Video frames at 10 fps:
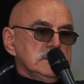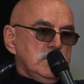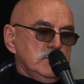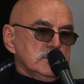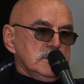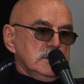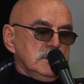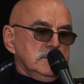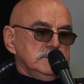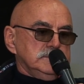Um,
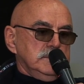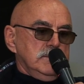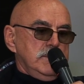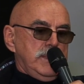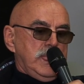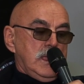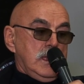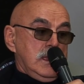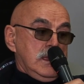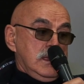but again,
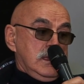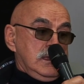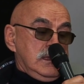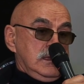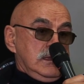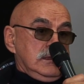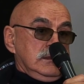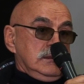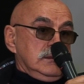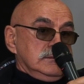uh,
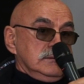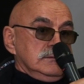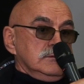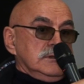uh, the